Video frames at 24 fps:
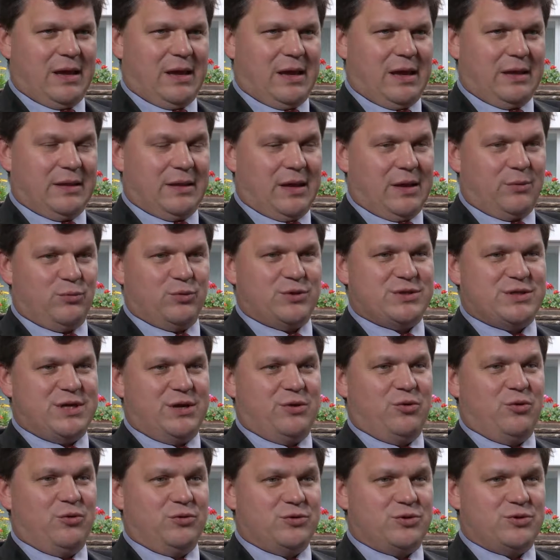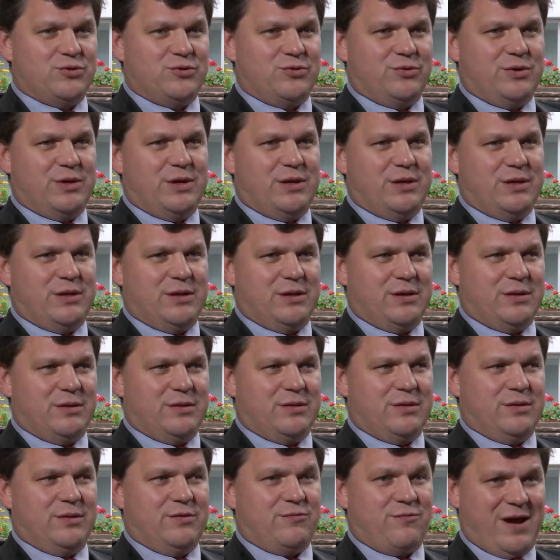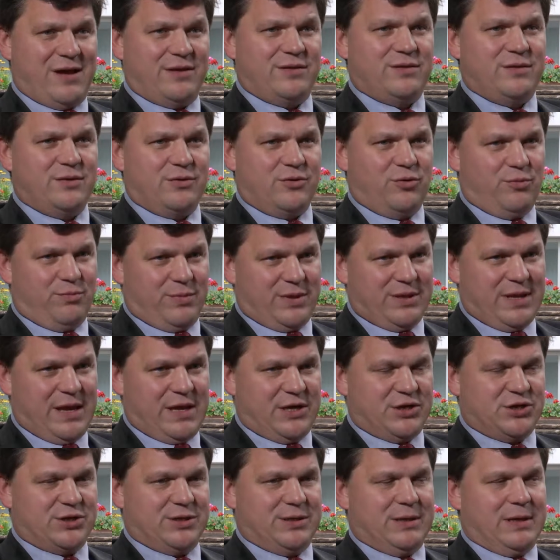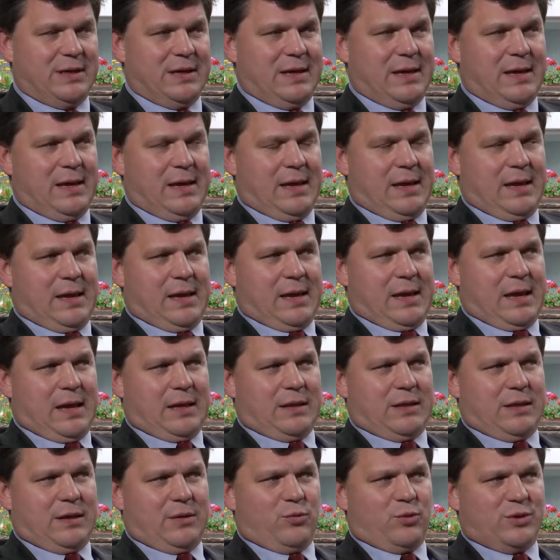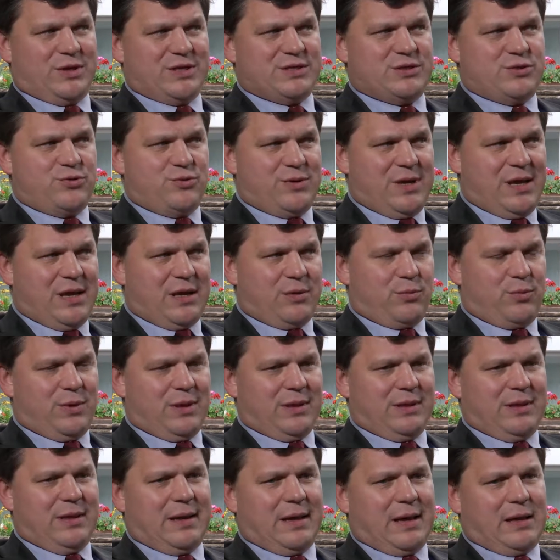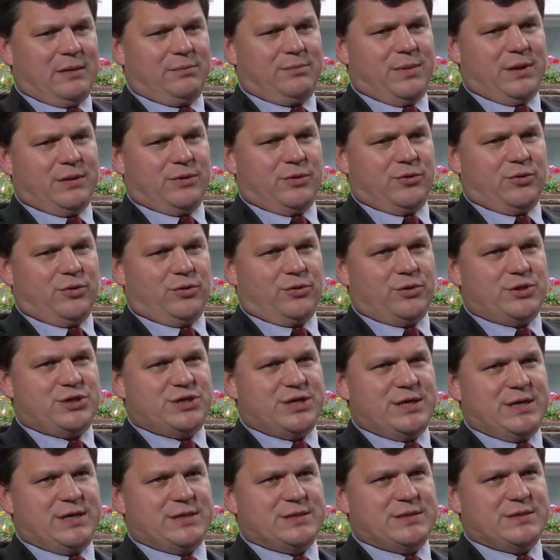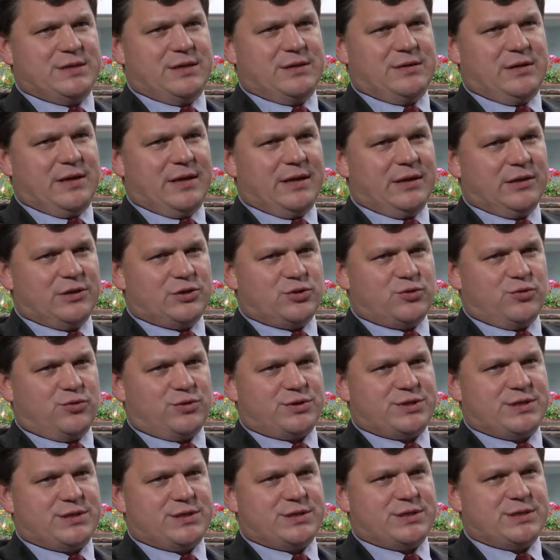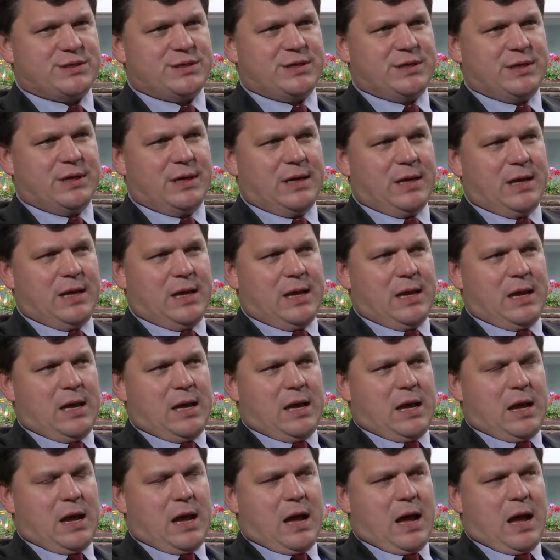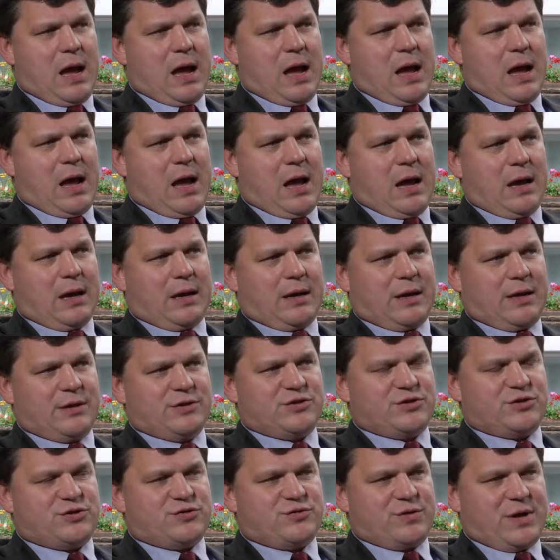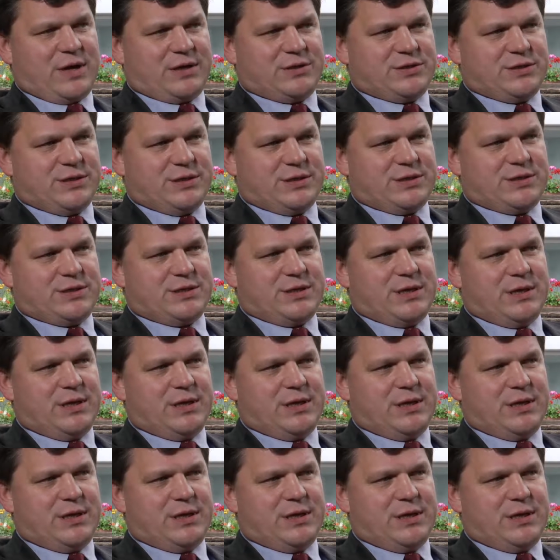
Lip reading: and I would say also in the right combination. And what is unique with the HELP methodology is that legal sources are constructed